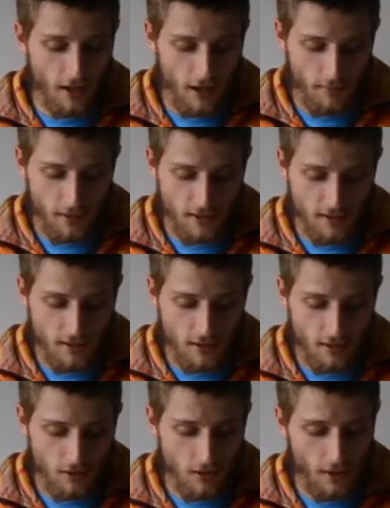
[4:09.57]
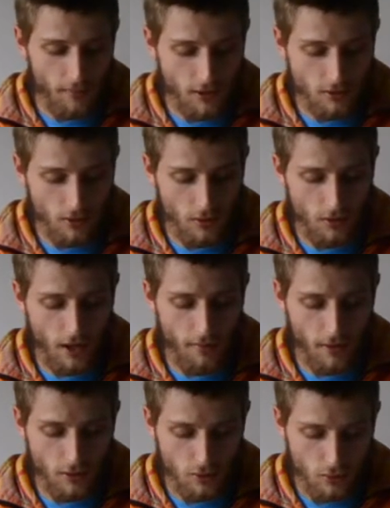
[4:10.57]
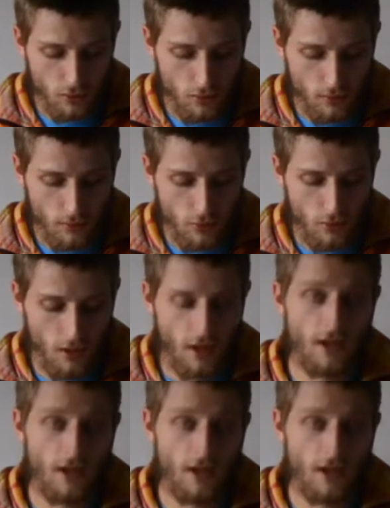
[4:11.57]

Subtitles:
amazinyo, amadolo, amatumbu,